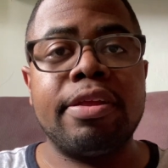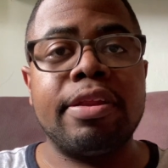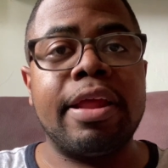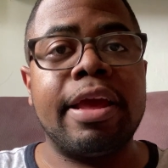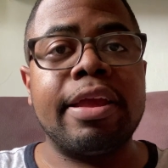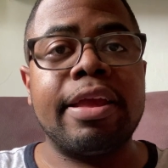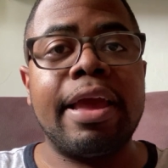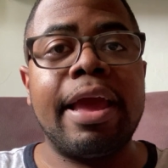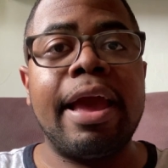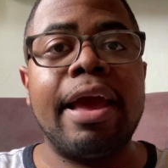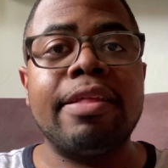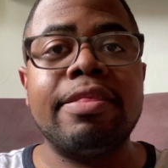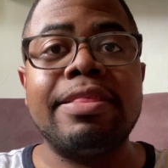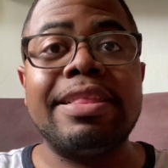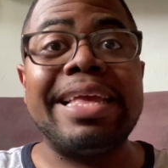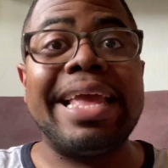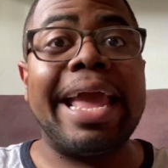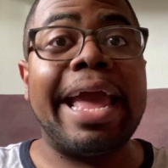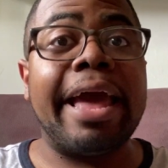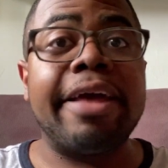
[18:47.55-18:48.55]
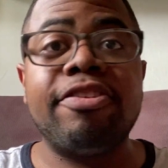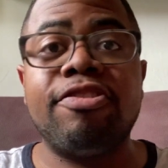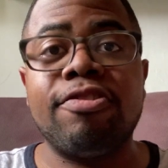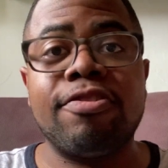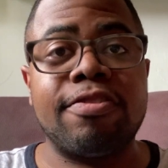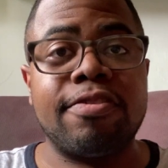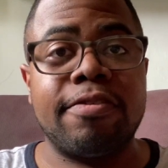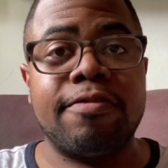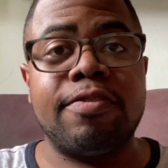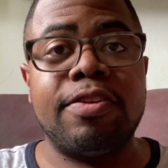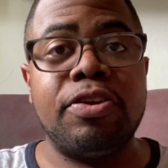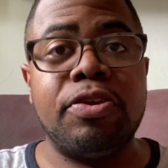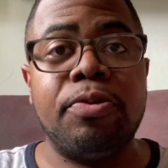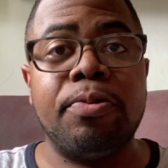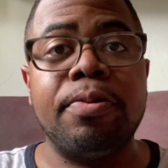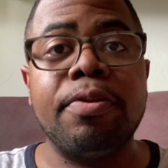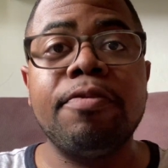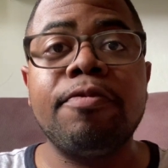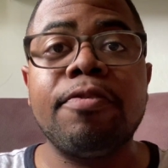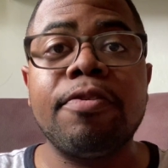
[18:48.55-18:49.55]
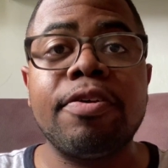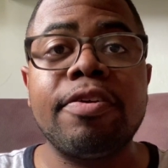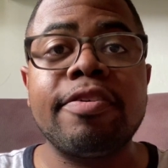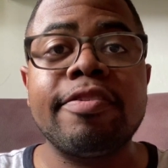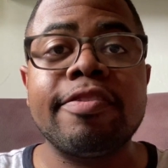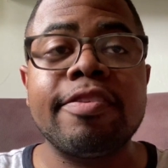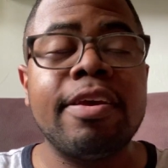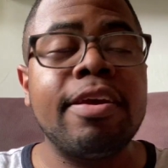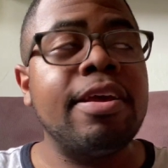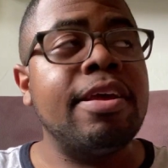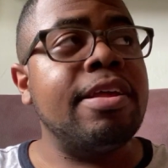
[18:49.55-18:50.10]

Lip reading: like at the edges of the universe,